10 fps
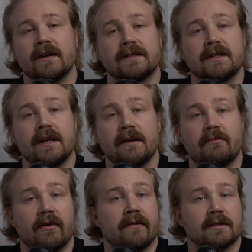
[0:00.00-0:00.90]
SE
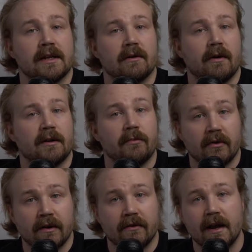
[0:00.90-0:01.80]
previously quite
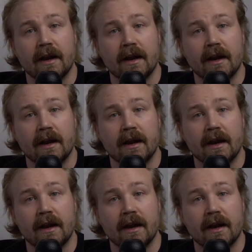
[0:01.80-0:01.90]
briefly,